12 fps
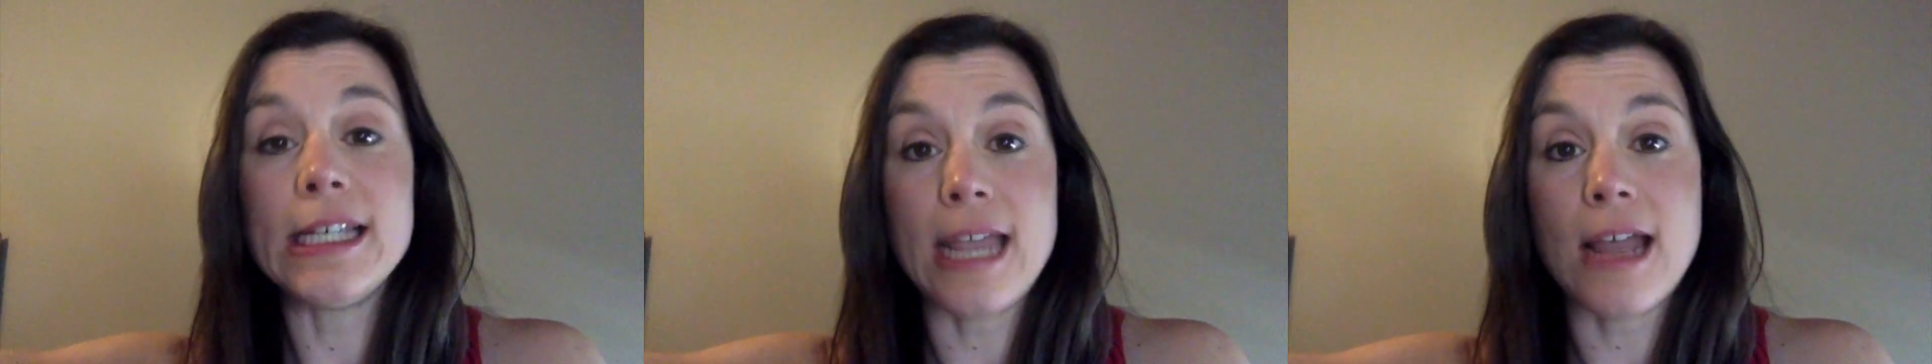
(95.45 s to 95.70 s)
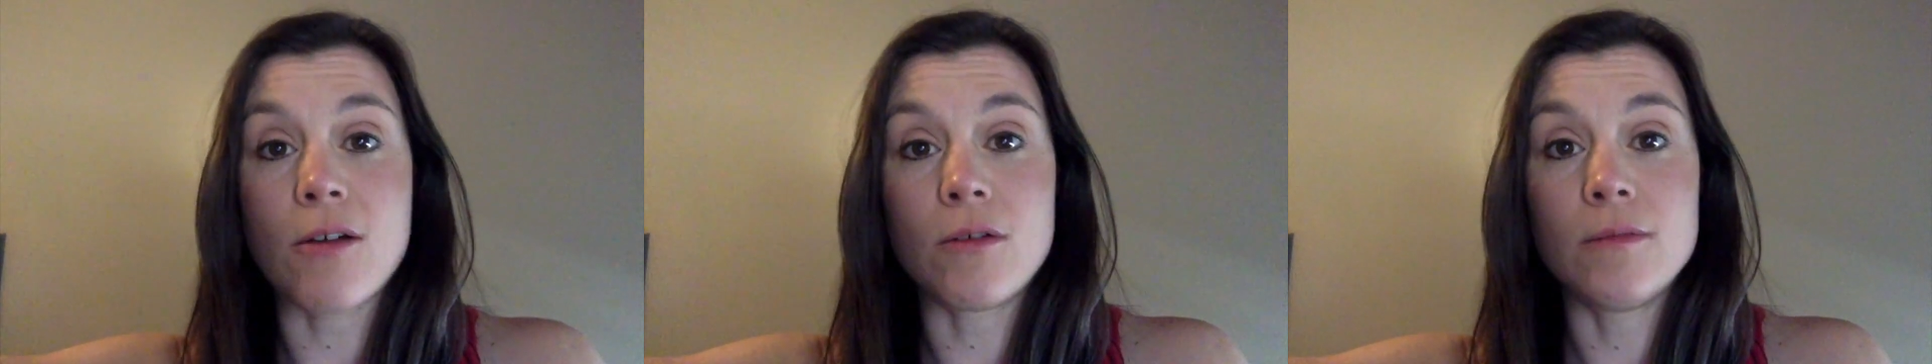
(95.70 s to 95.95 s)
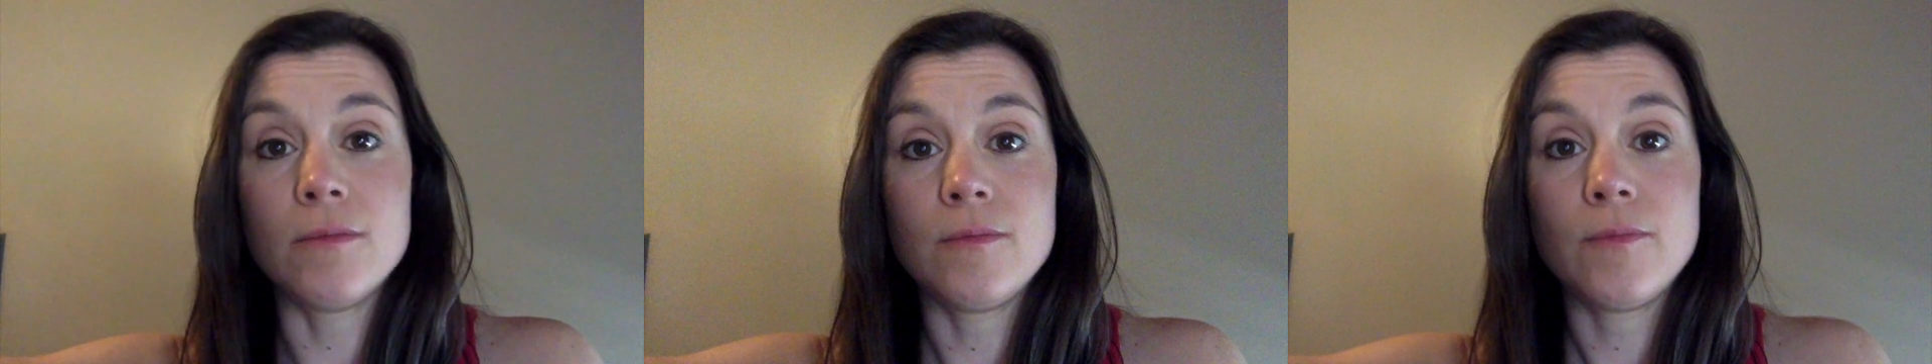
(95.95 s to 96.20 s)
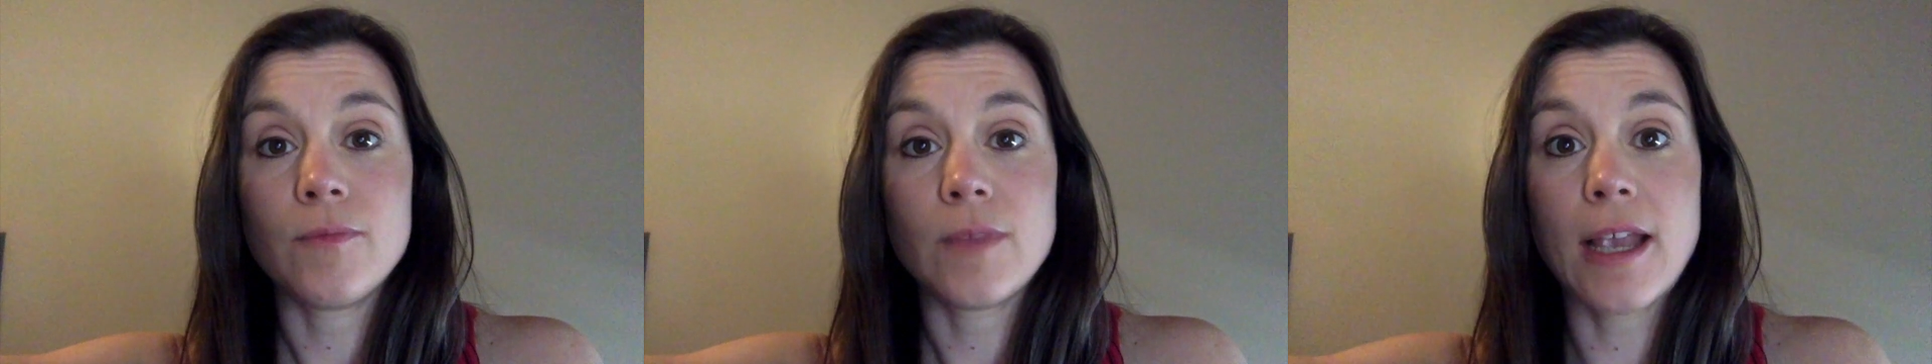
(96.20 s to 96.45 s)
down
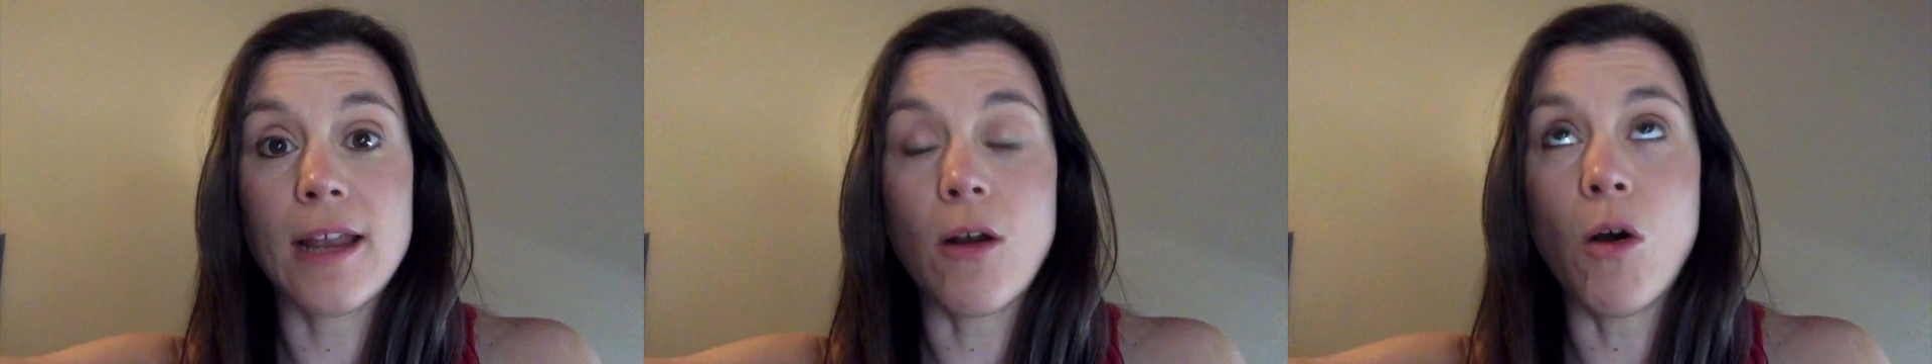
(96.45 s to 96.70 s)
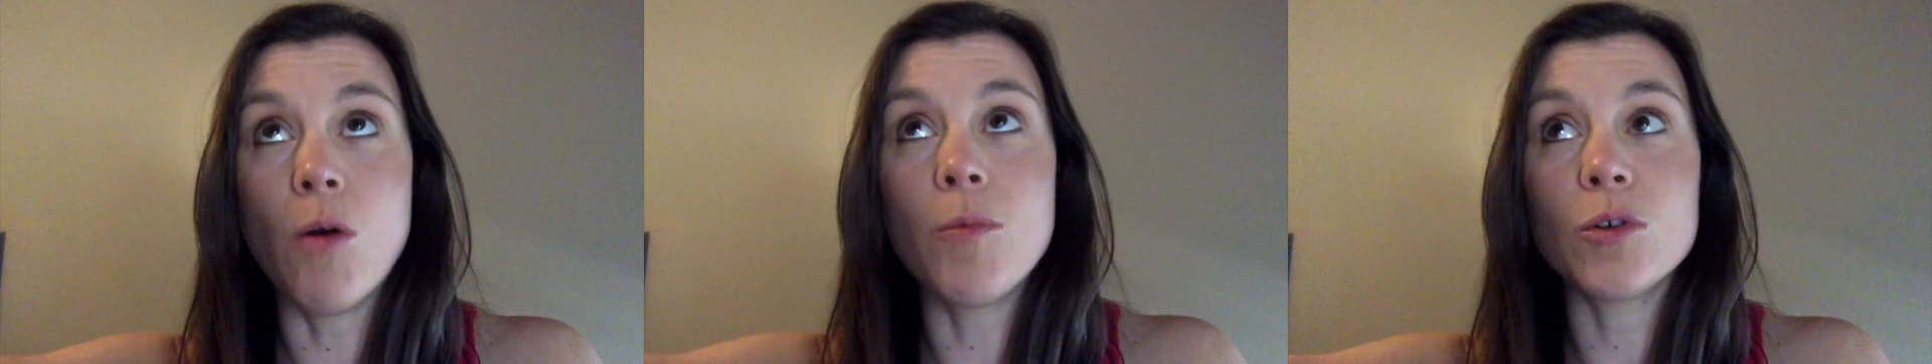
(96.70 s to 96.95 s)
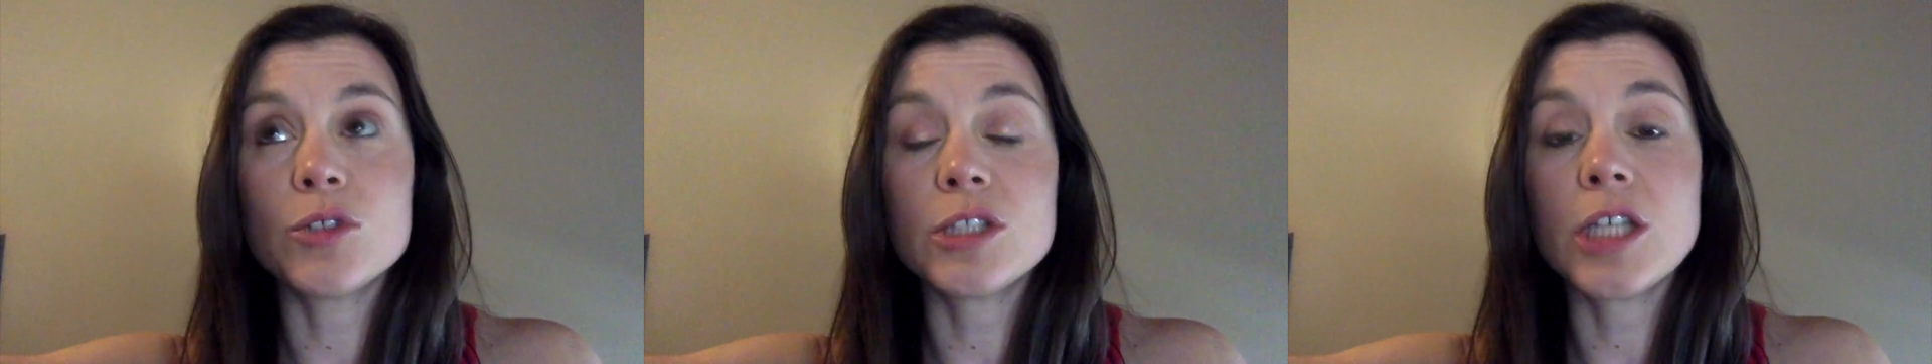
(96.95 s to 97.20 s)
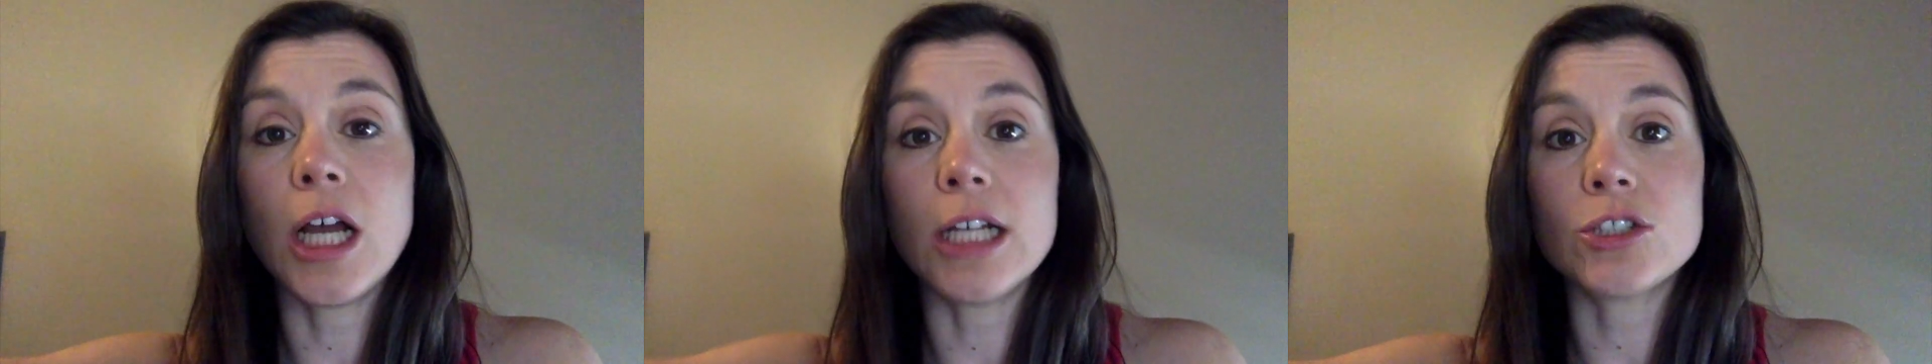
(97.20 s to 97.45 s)
and almost
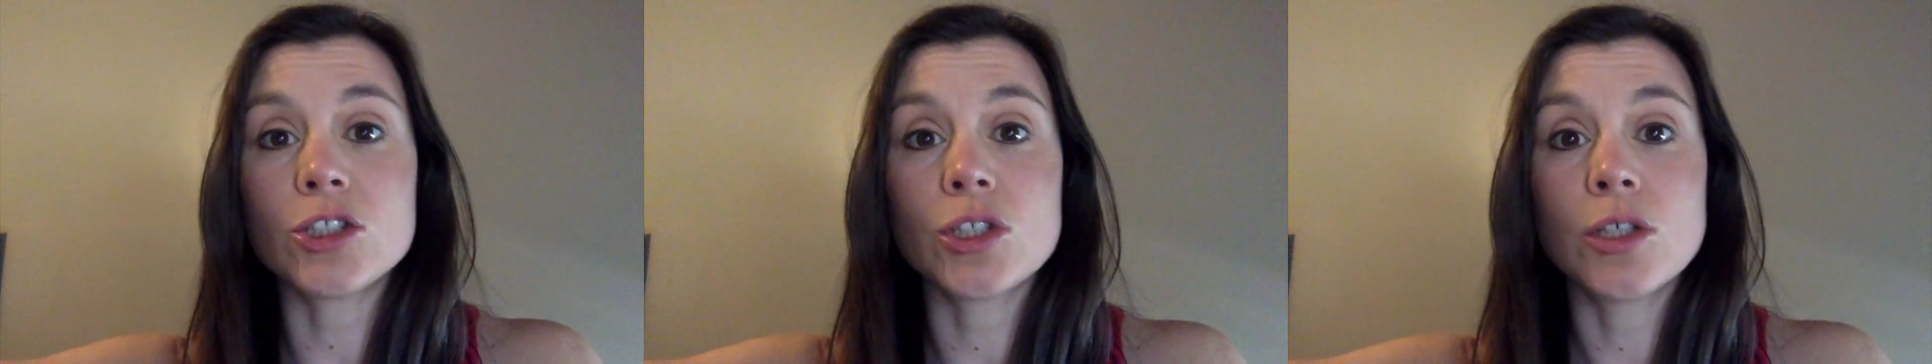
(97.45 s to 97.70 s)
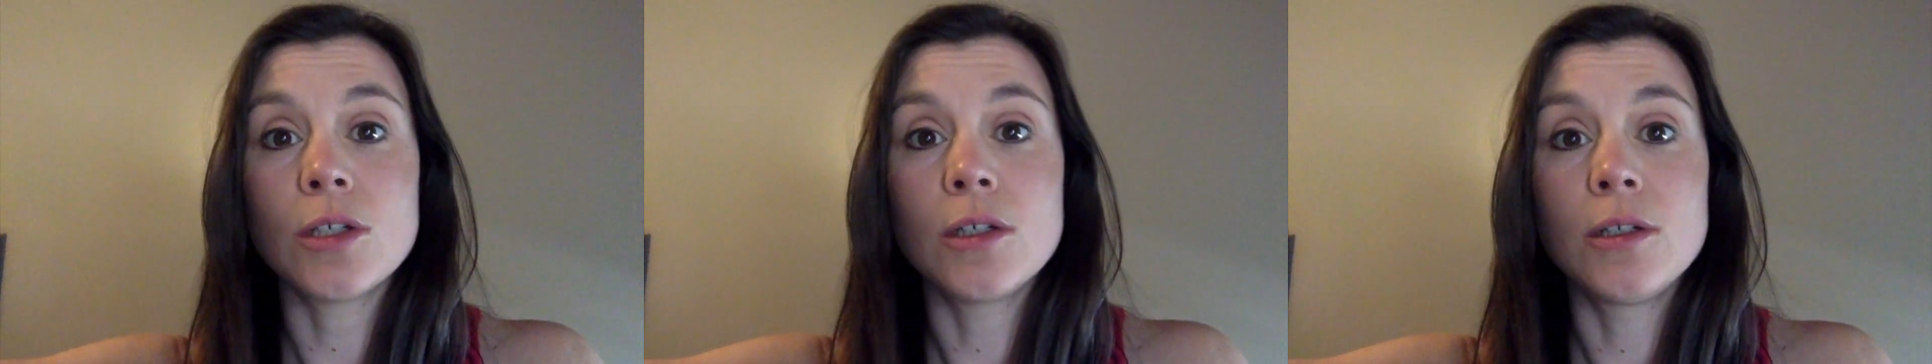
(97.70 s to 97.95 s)
touch